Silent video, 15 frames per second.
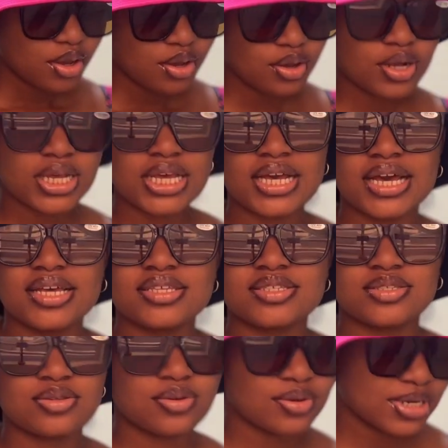Okay guys,
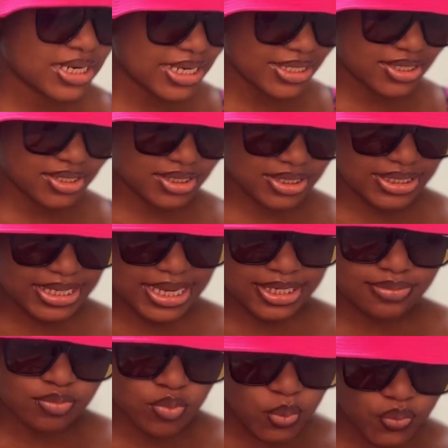so let's
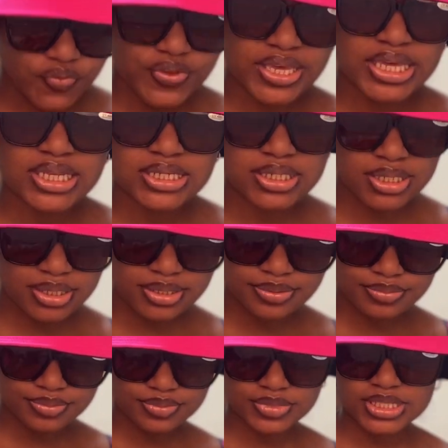get moving.
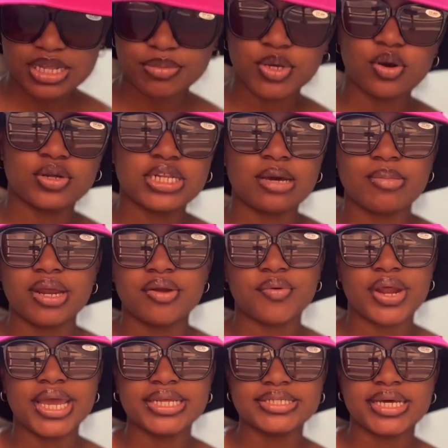Let me order my
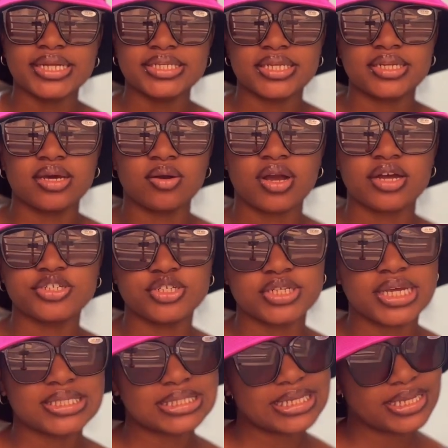ride and then I'll catch you
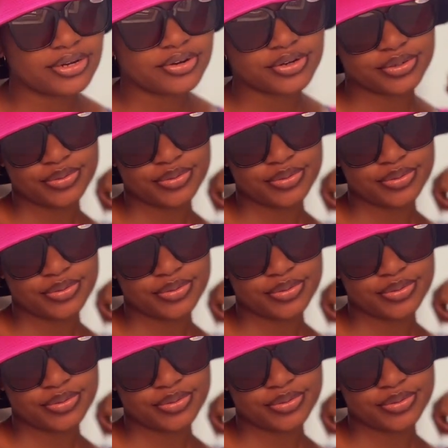guys later.